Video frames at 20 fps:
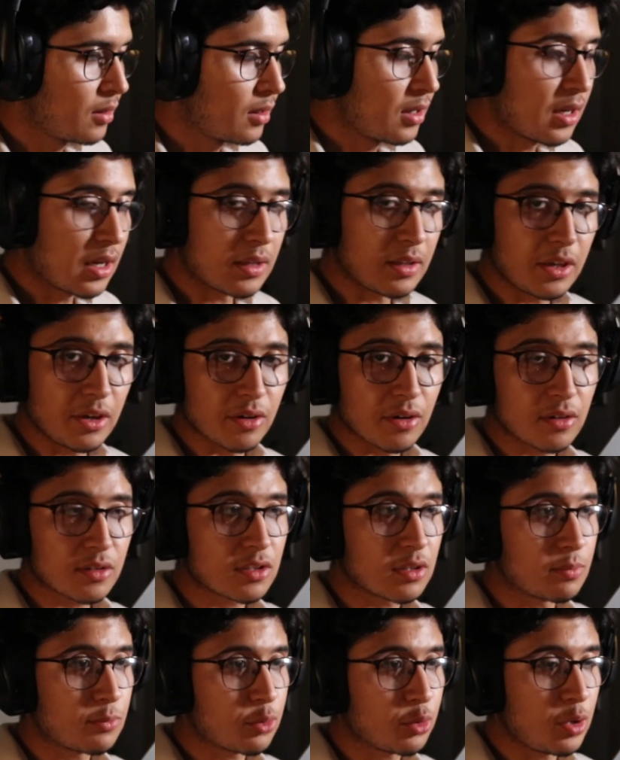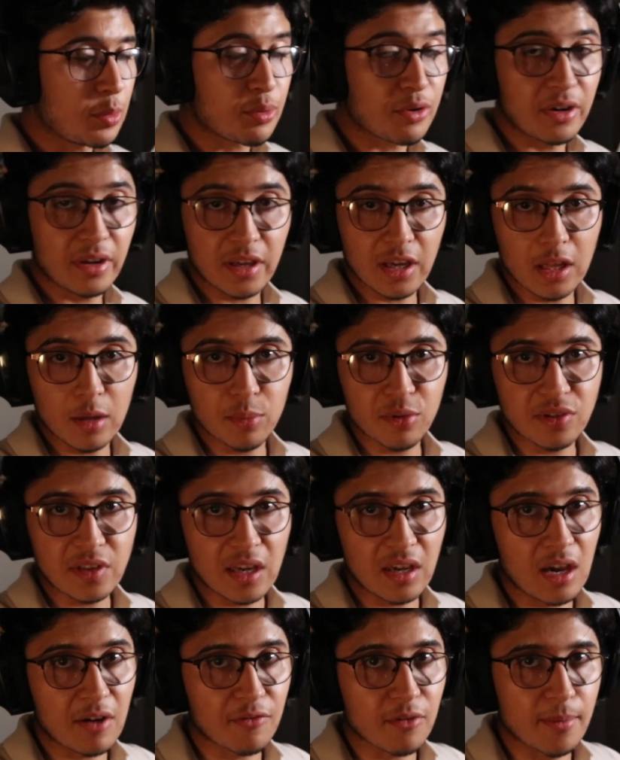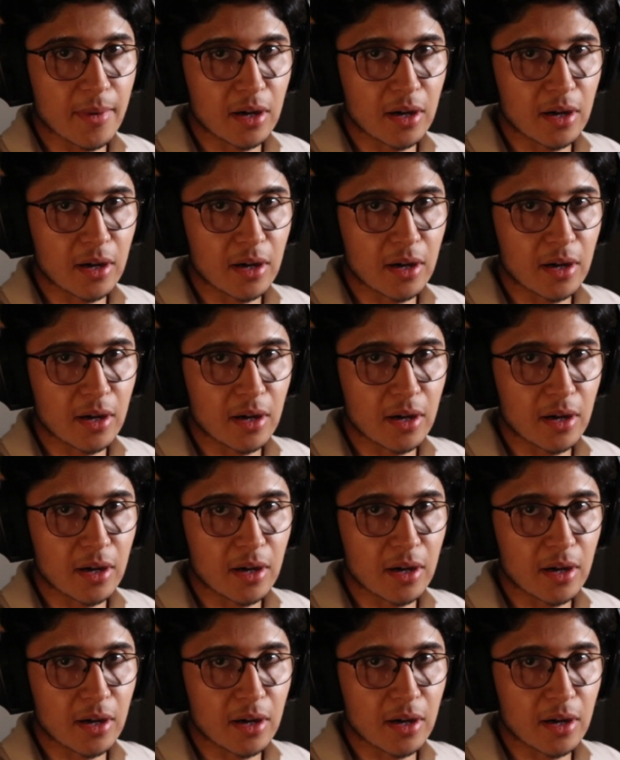And here are some 3D printed calipers I got from